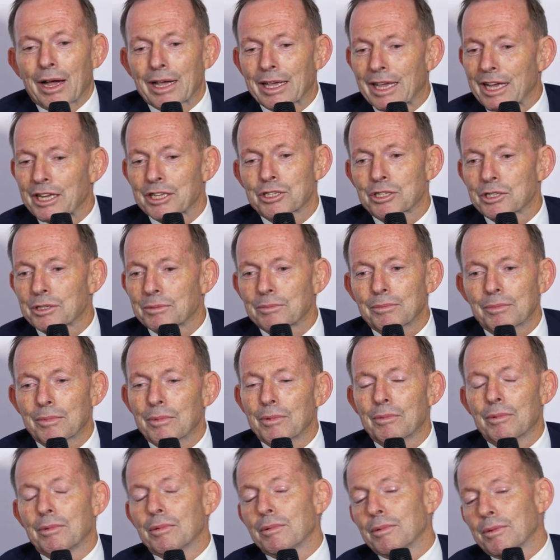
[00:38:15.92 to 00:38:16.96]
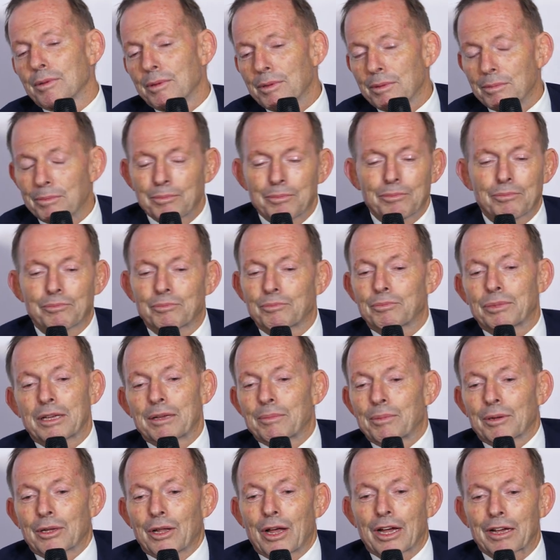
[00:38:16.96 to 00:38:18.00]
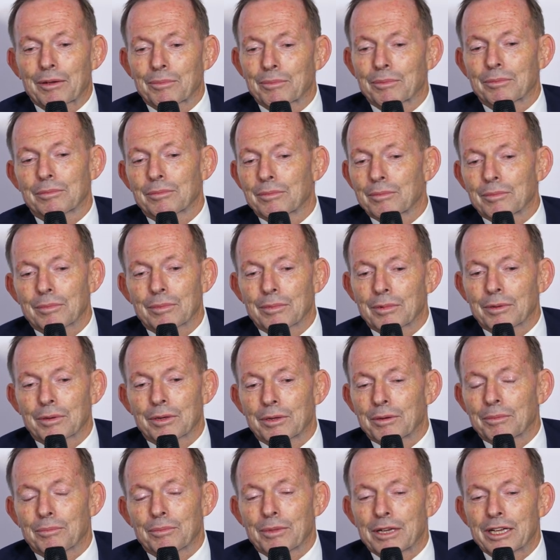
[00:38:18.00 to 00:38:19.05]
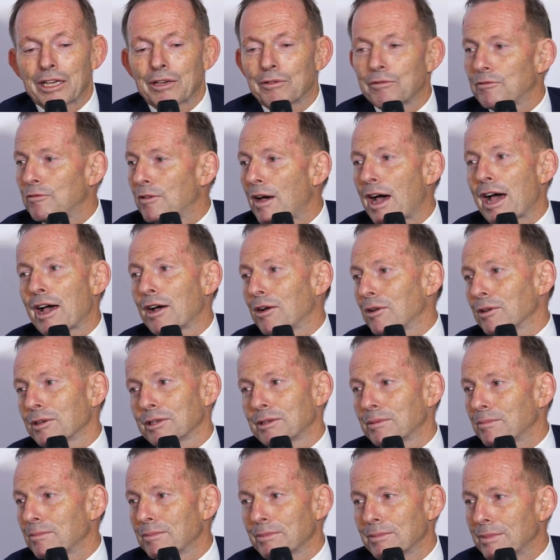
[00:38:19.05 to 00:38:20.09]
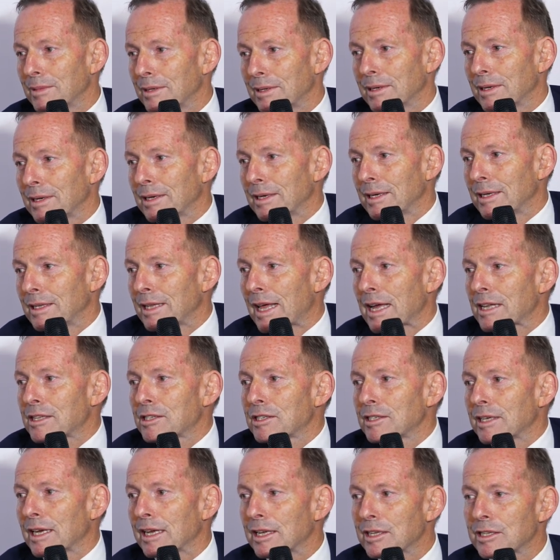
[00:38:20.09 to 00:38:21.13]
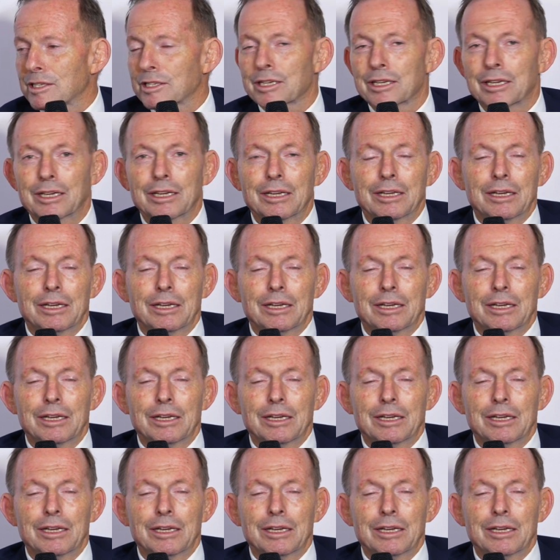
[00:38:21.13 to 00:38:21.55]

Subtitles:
guess people like me have failed in that sense,